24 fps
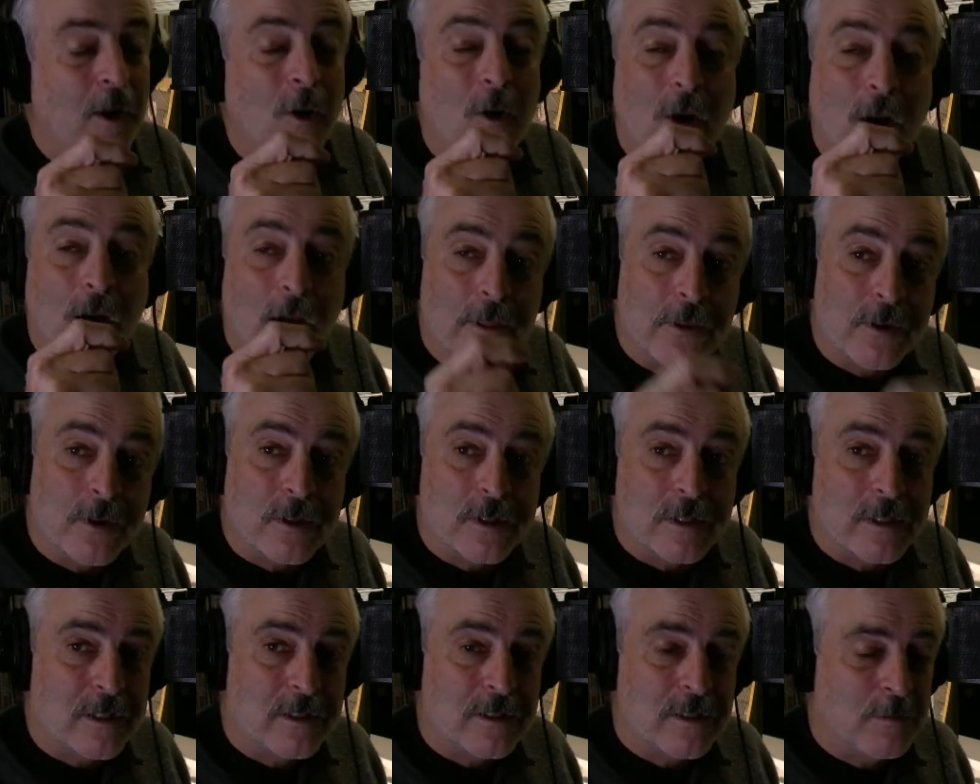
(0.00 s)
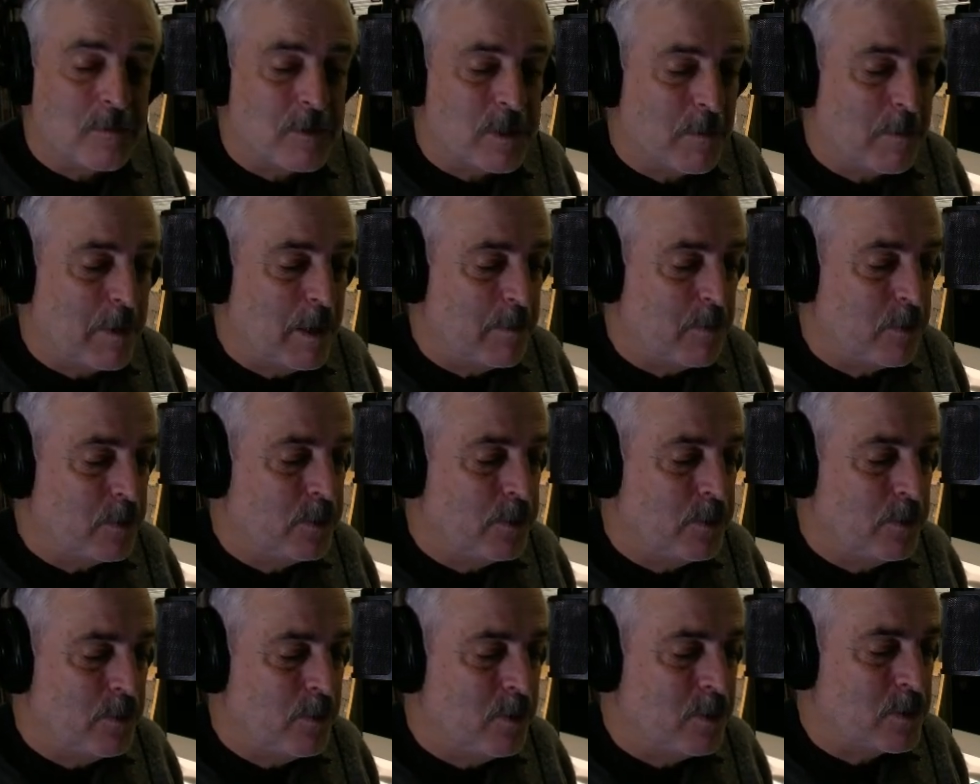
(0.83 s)
There are other systems that
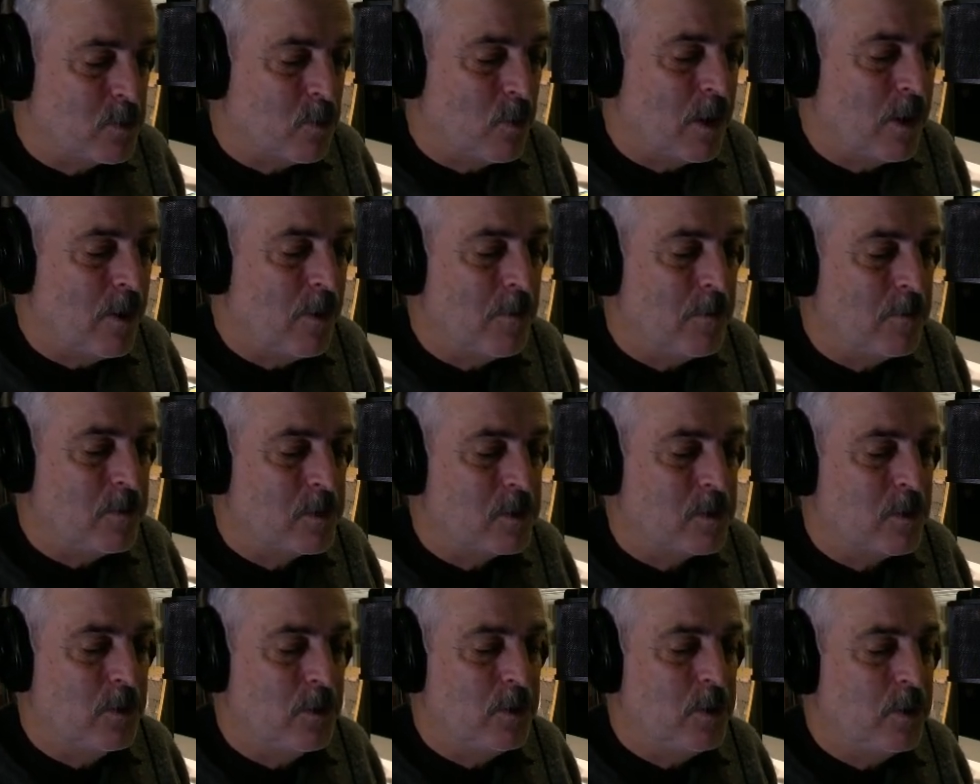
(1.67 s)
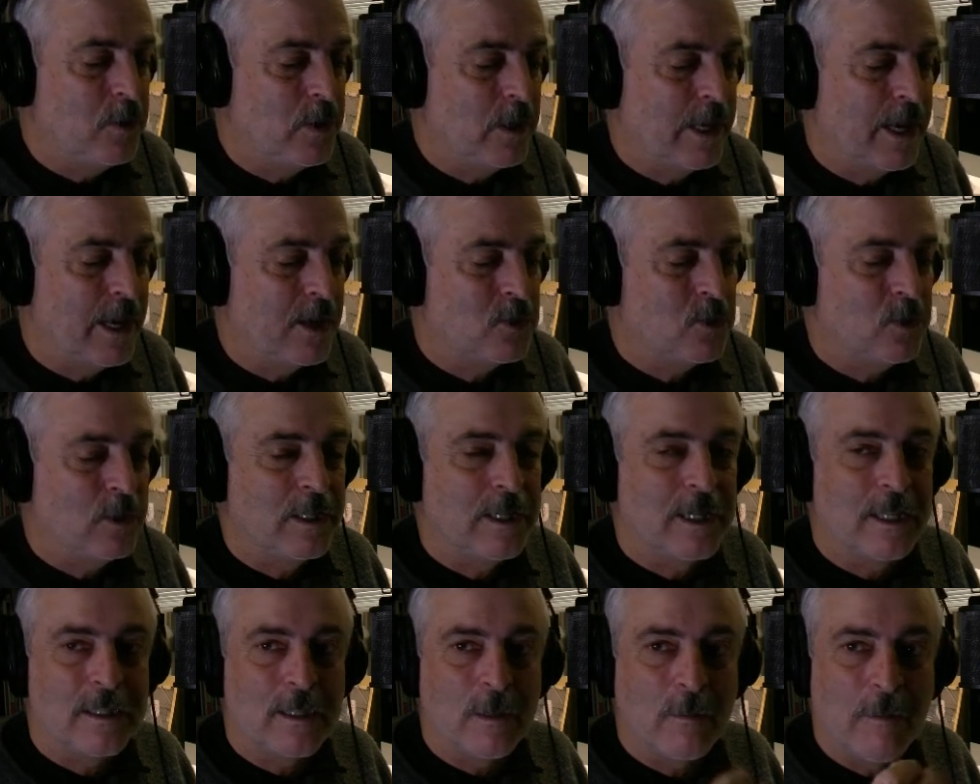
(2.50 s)
people do as well, so you can
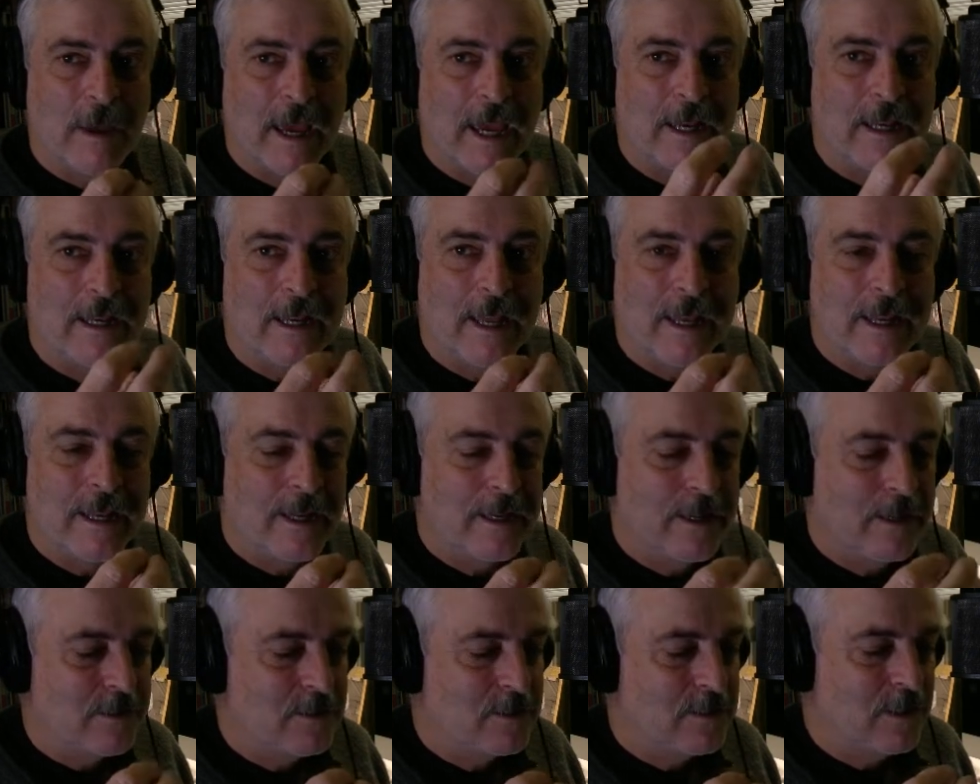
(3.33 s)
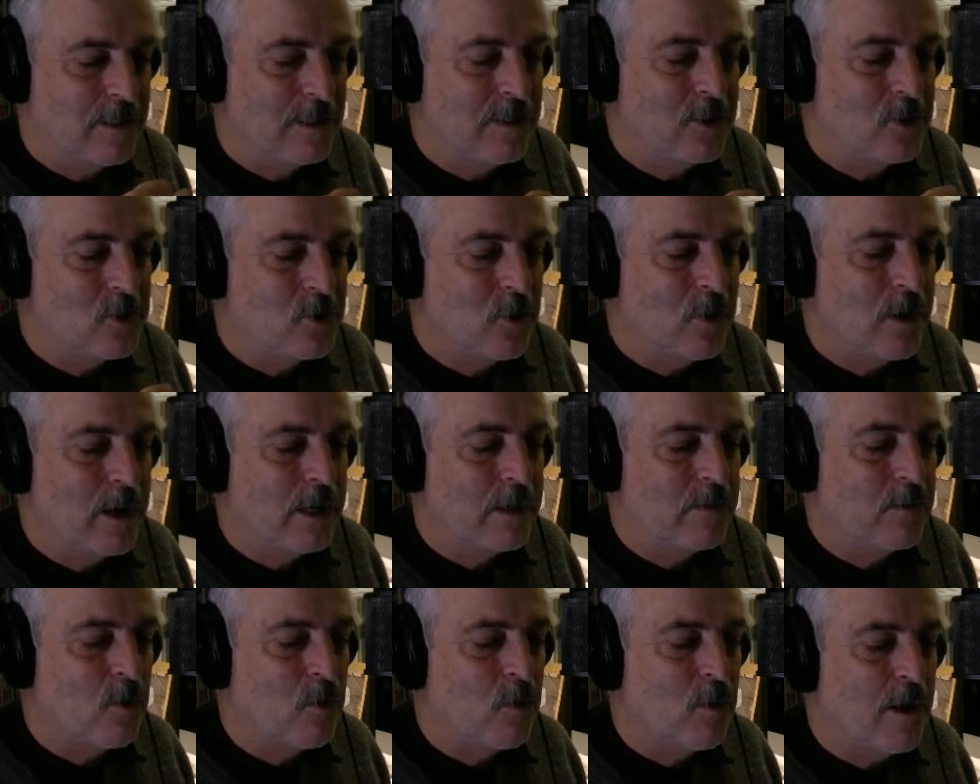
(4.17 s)
actually get the magnetic
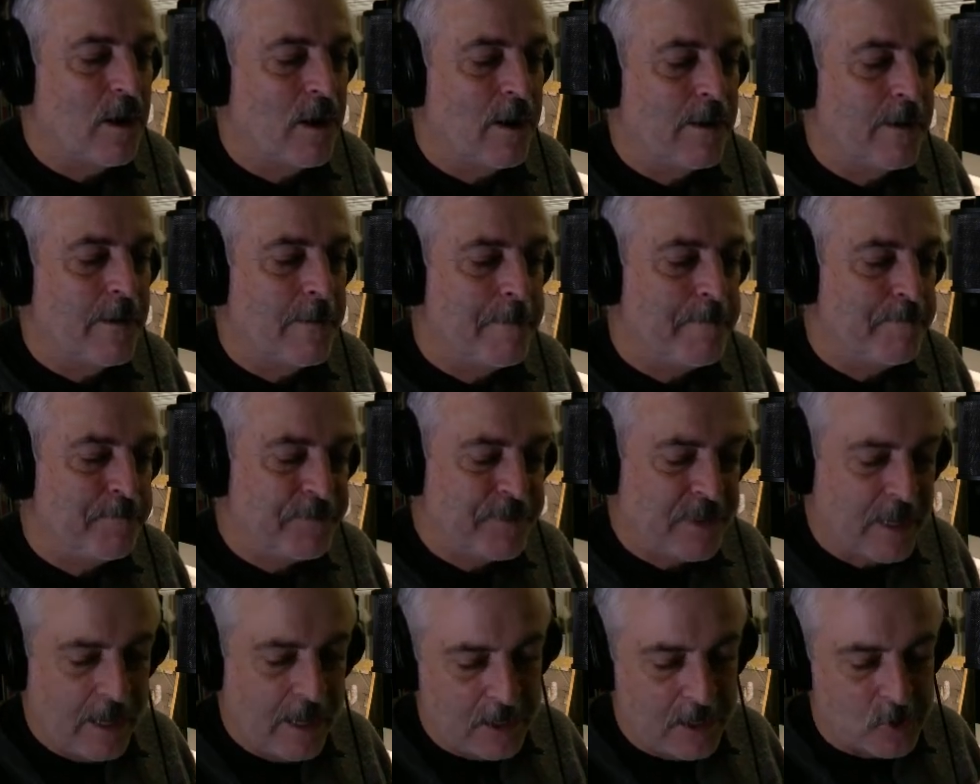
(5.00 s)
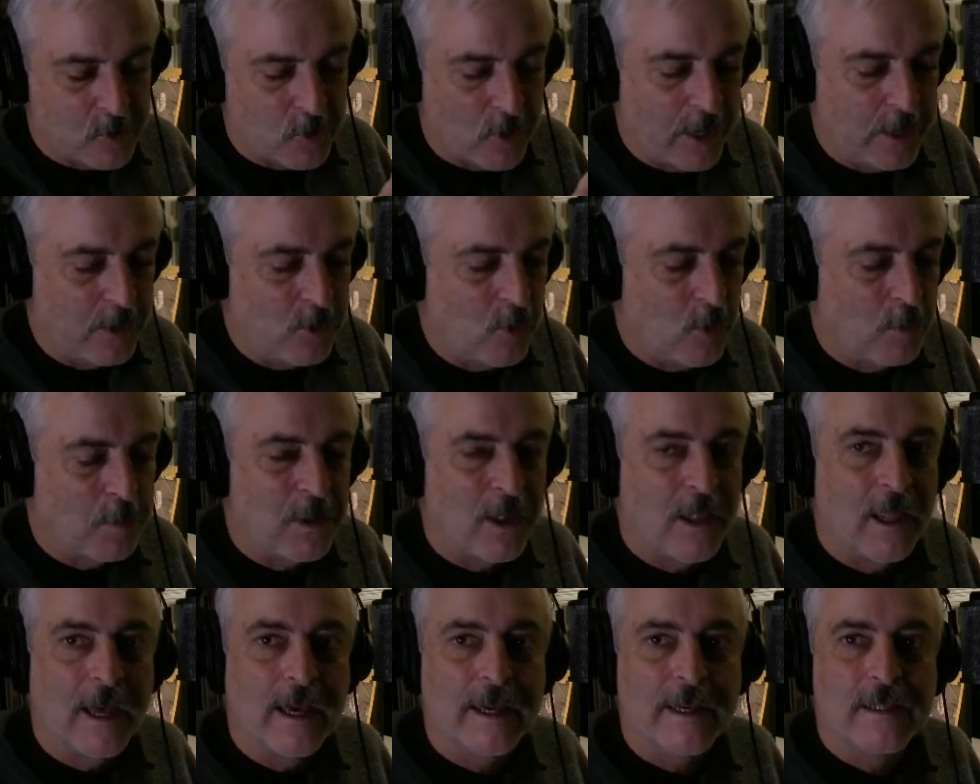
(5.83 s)
signature out of a rock and try to
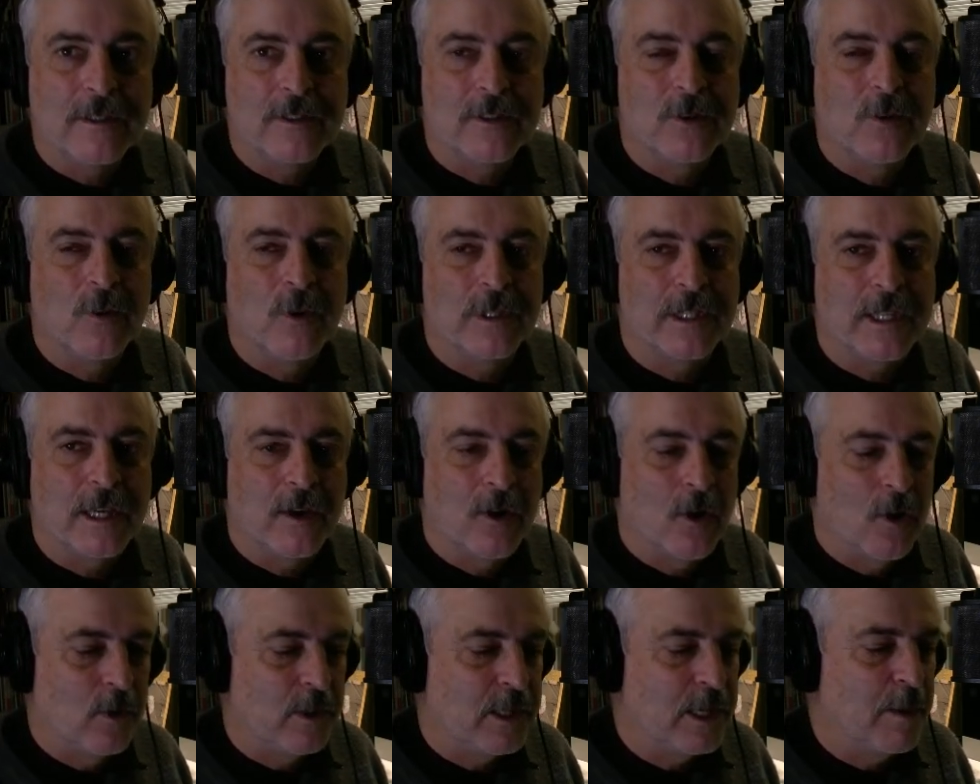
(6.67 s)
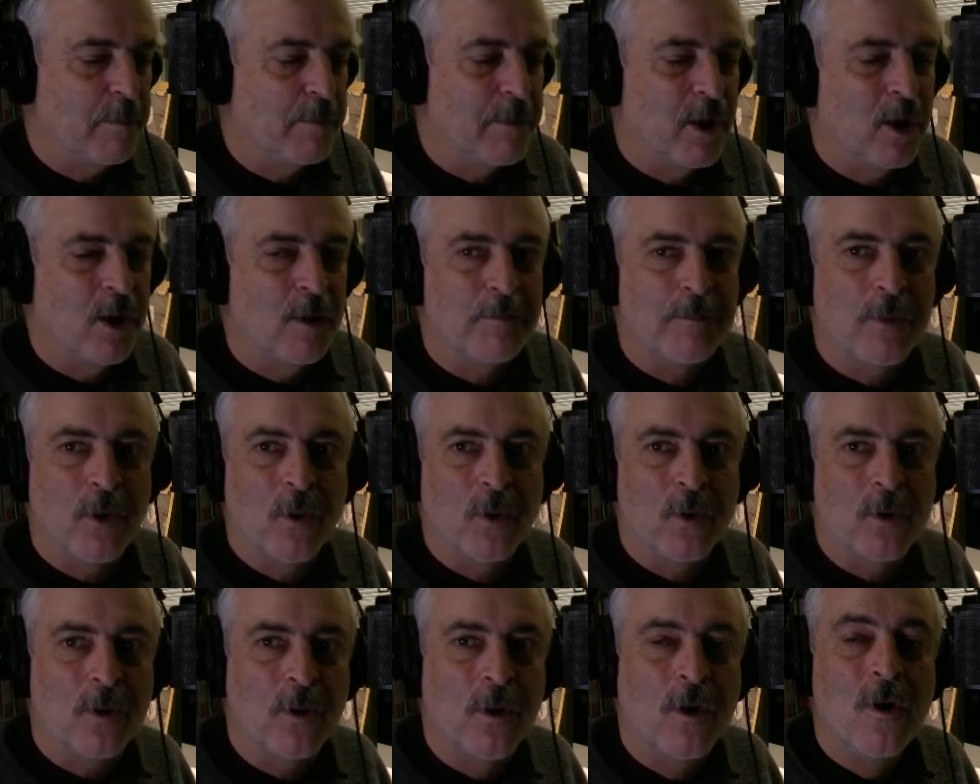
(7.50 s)
apply it to what they call the
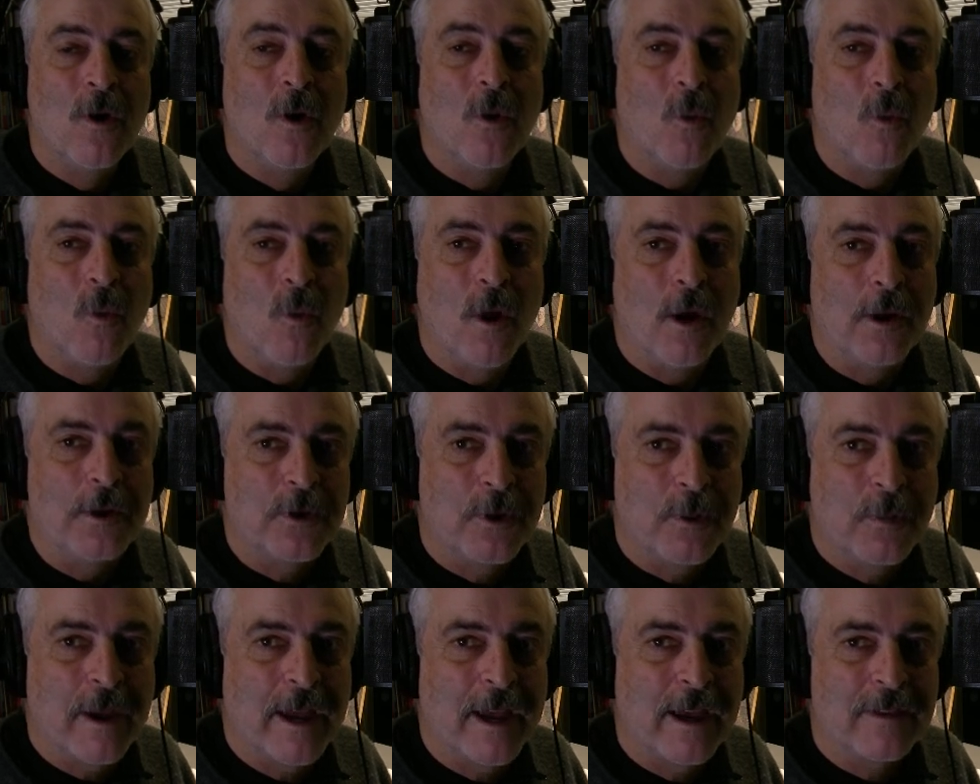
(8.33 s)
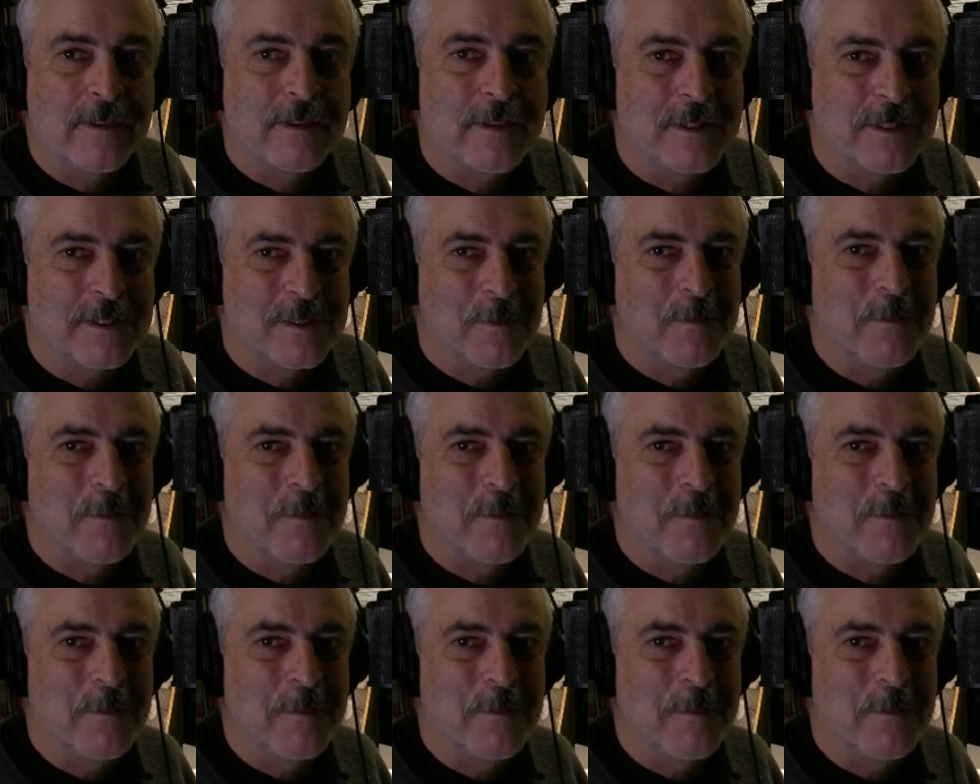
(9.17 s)
apparent polar wander path.